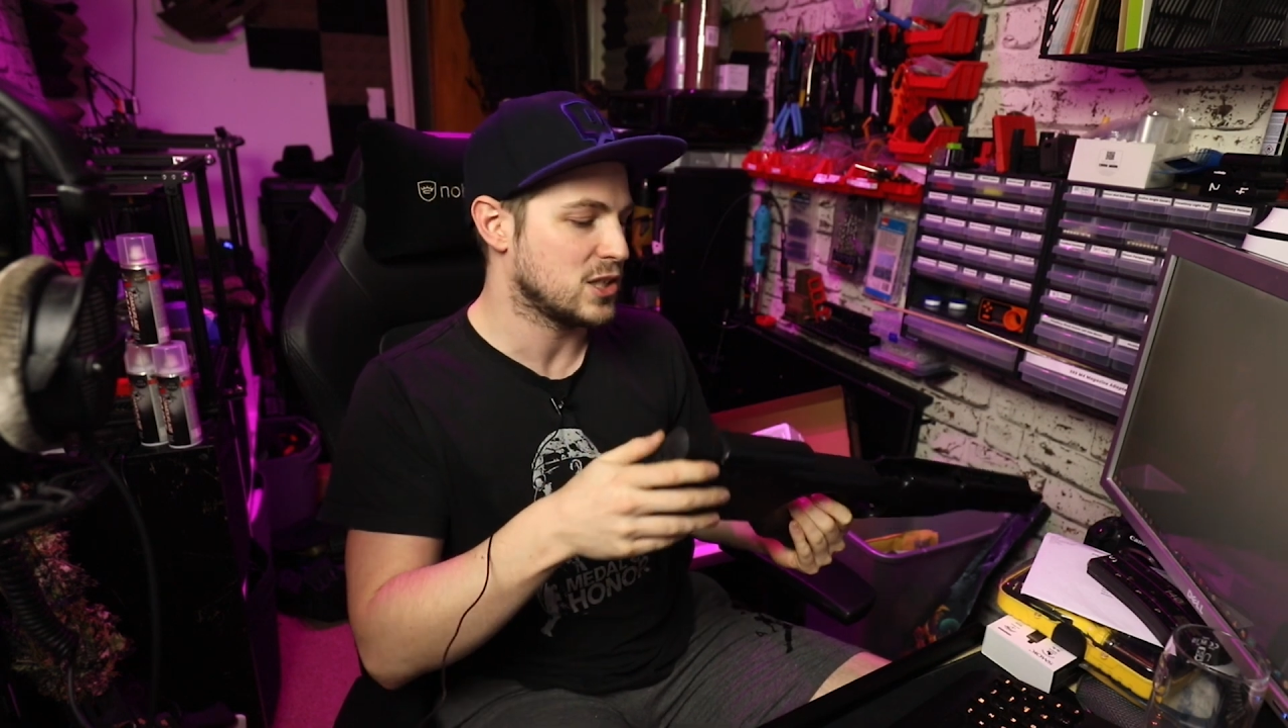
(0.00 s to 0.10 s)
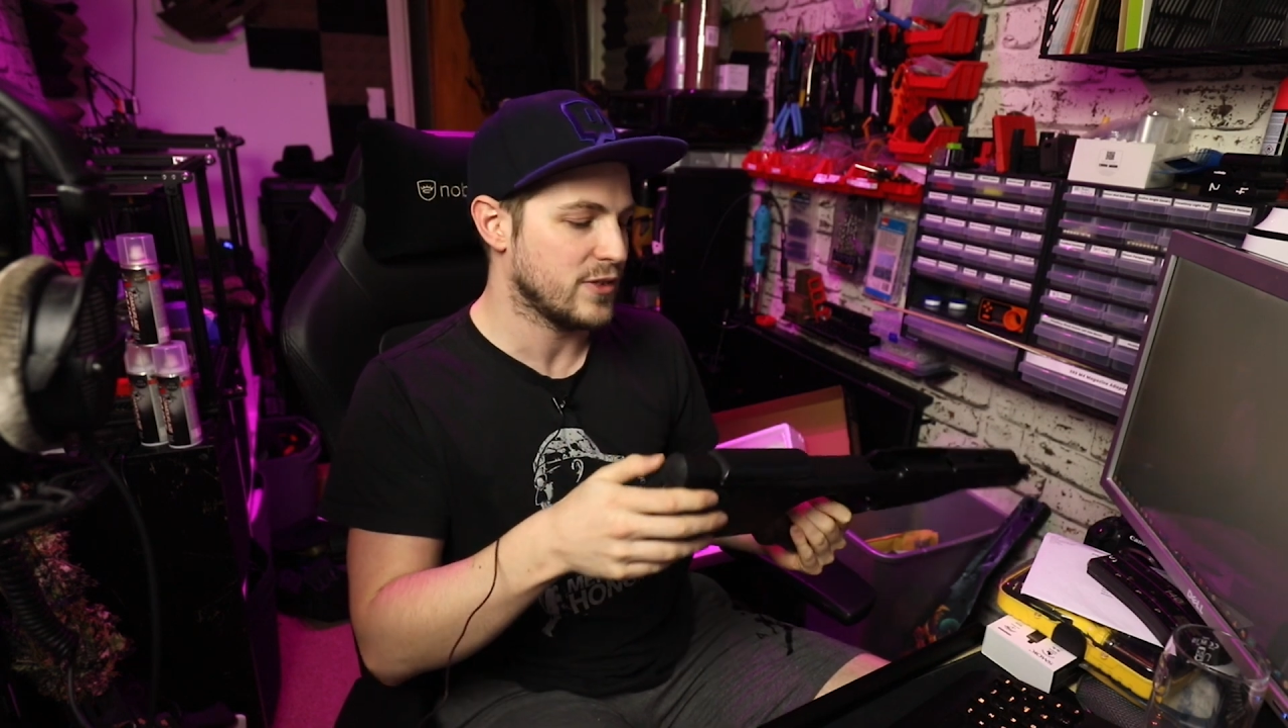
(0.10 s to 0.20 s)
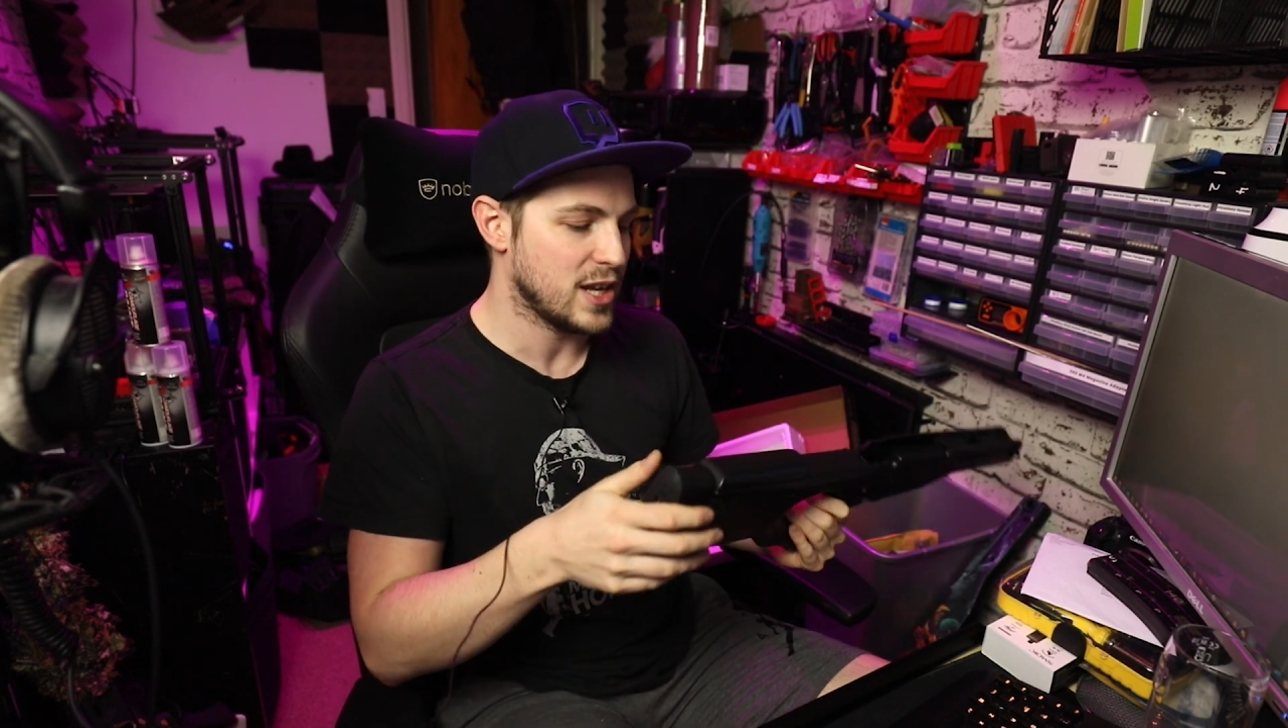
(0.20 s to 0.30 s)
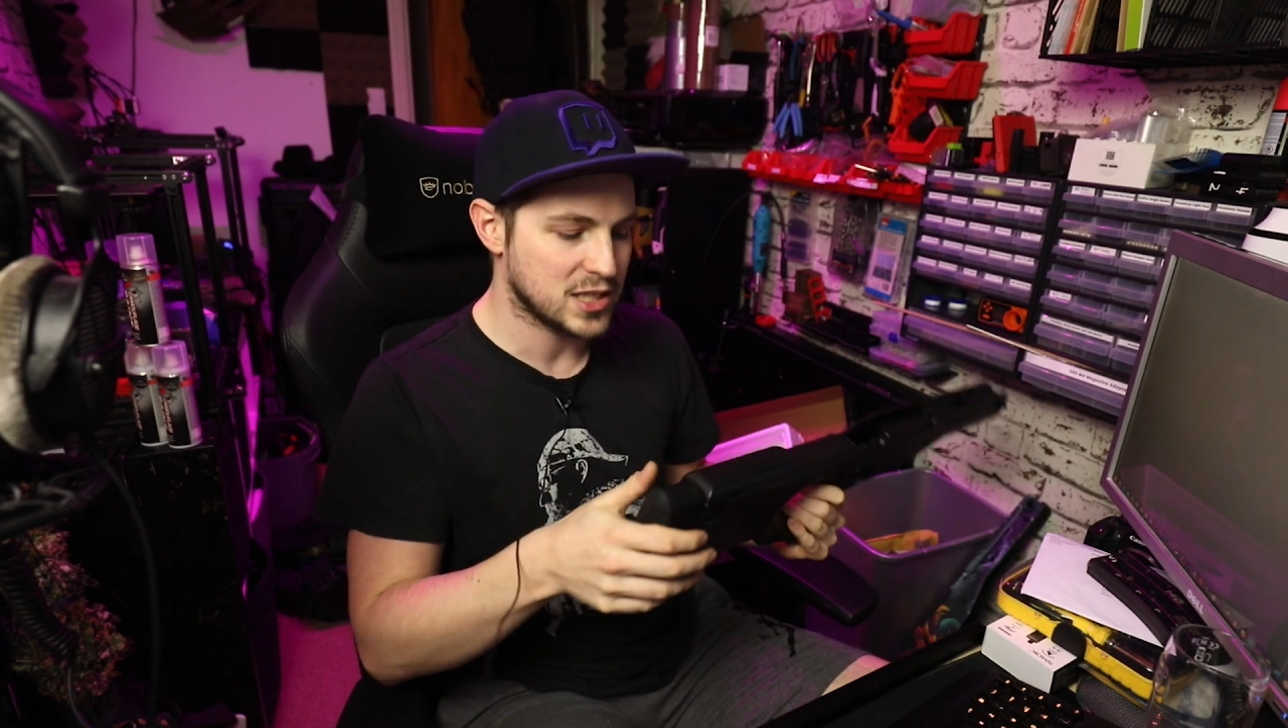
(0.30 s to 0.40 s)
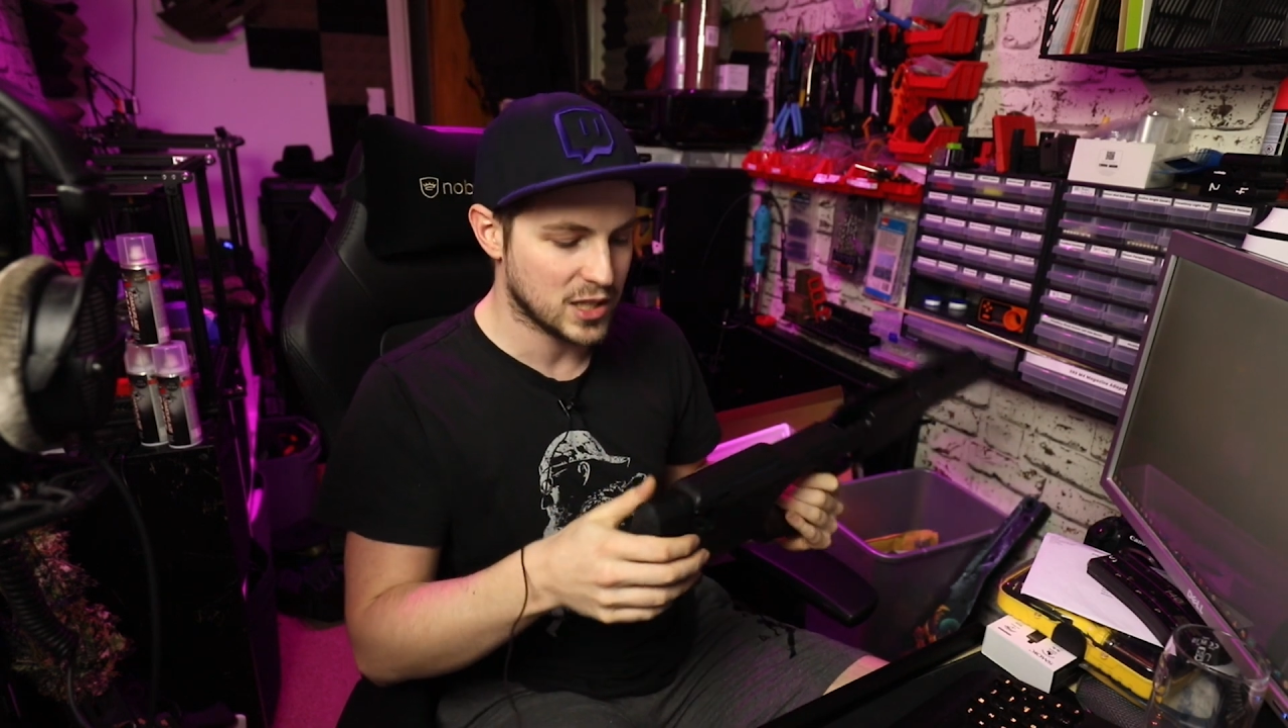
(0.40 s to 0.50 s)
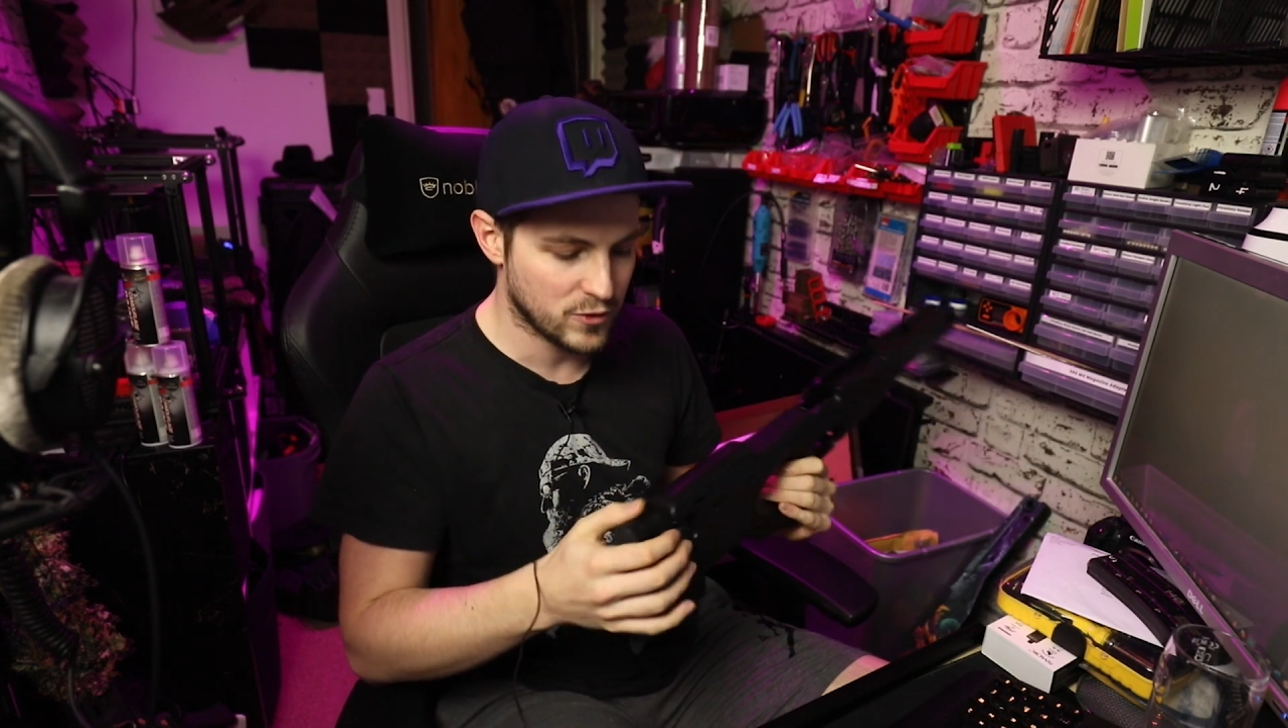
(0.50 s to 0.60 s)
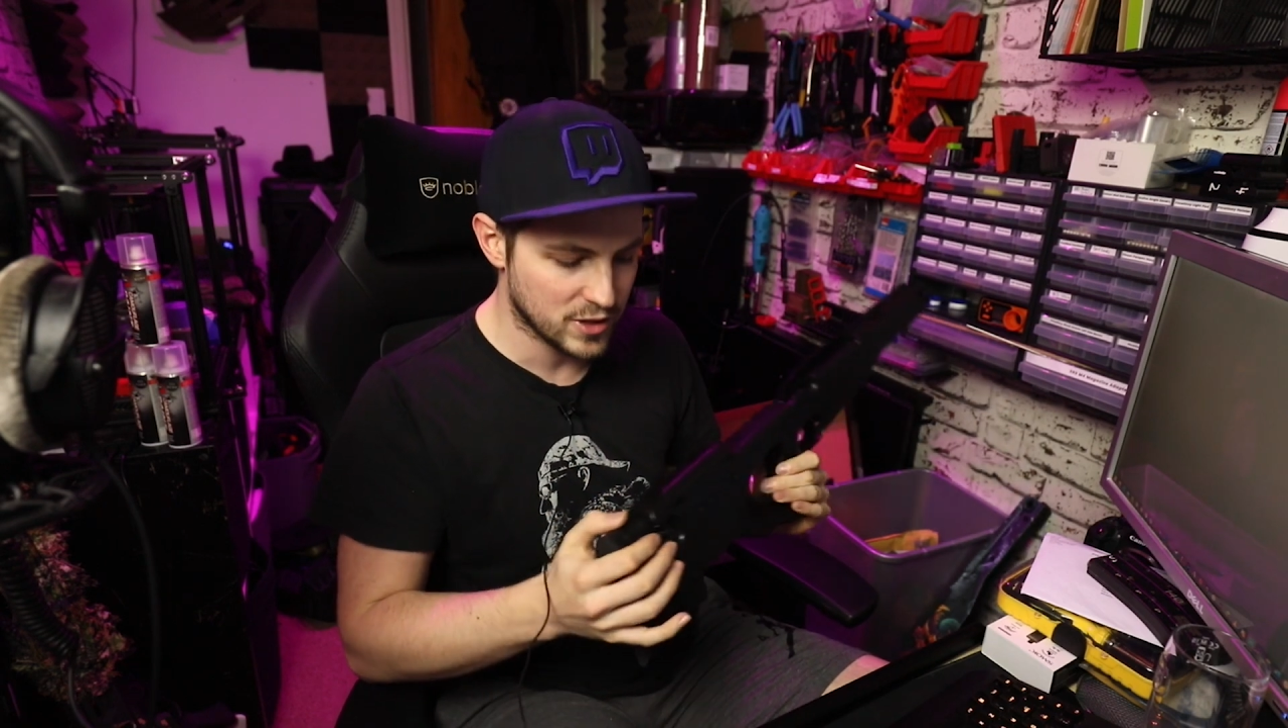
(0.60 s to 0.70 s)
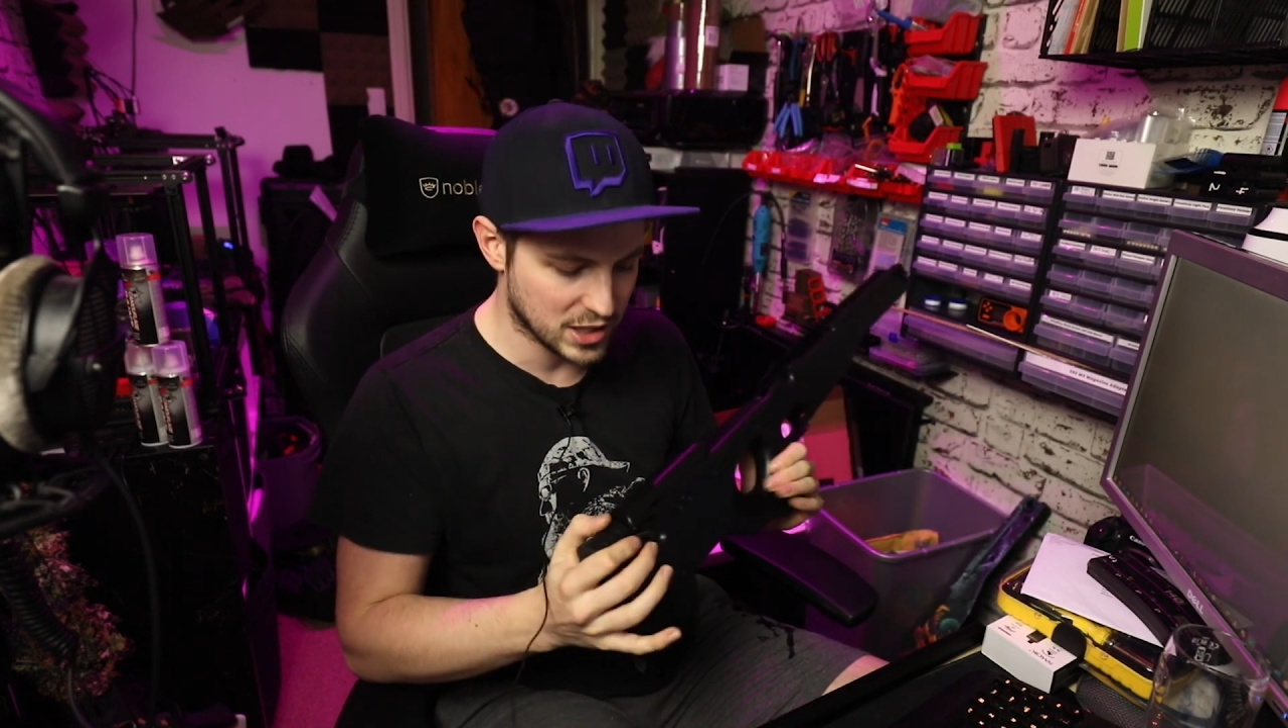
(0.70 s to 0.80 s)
of it is different.